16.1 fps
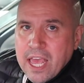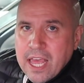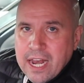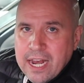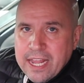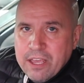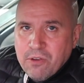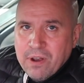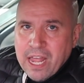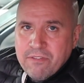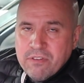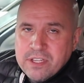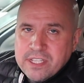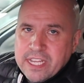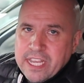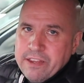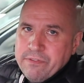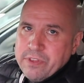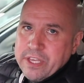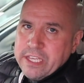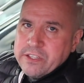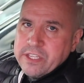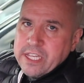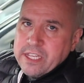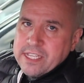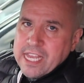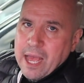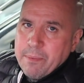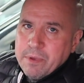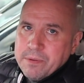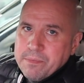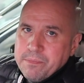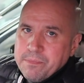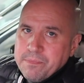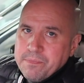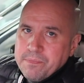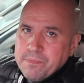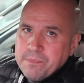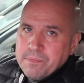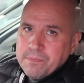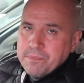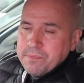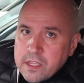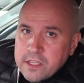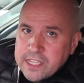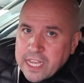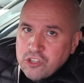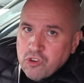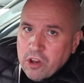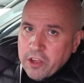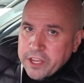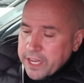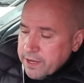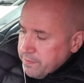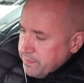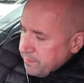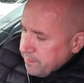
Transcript: little errors if these things happen. Central locking.